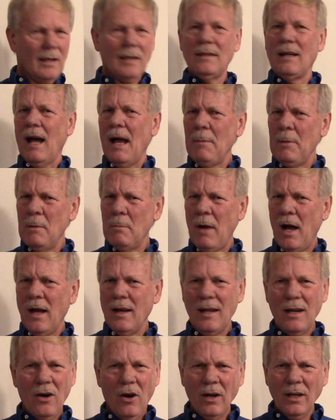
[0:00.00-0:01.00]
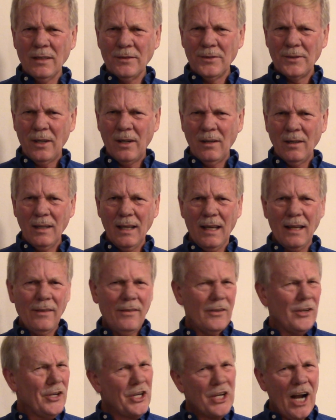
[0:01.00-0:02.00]
A diamond mine in Arkansas?
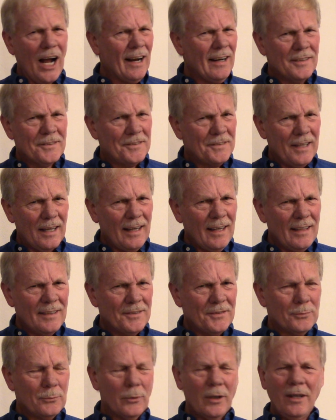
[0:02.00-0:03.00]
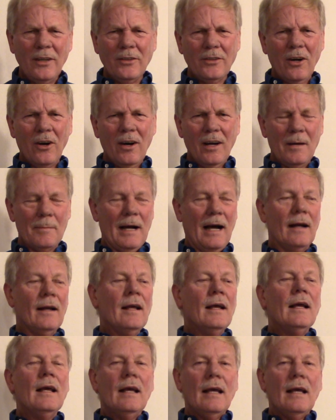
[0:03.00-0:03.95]
In the United States? What are you talking about?